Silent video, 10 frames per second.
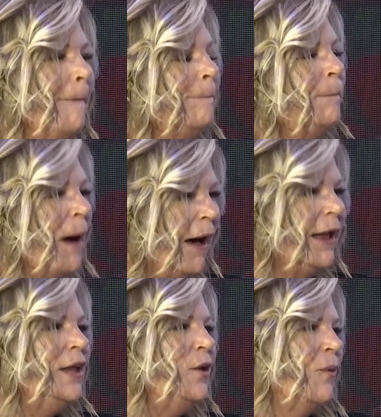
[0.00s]

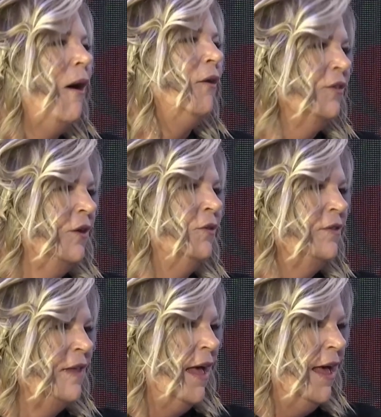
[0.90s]
but you also
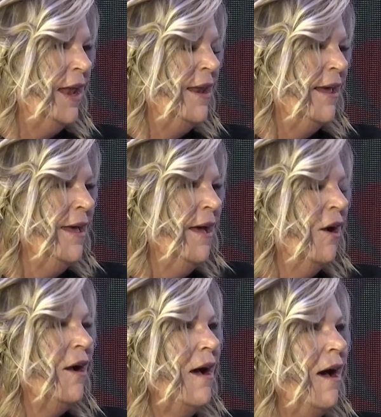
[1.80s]
said,
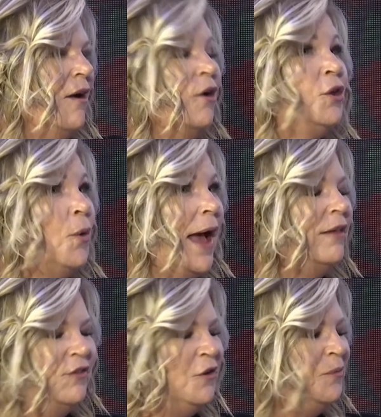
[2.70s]

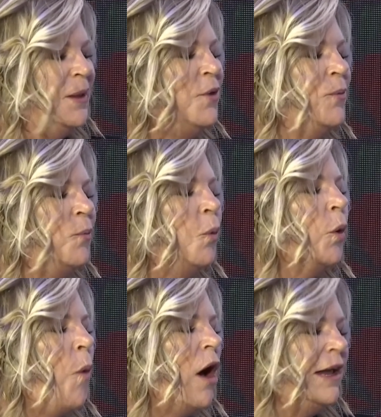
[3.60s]
you were
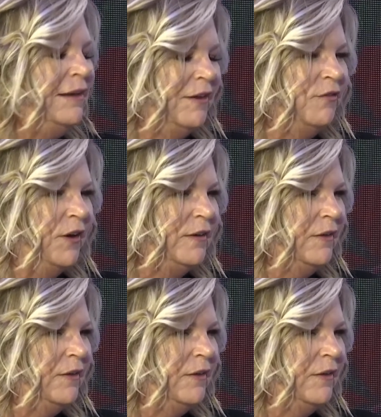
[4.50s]
walking different.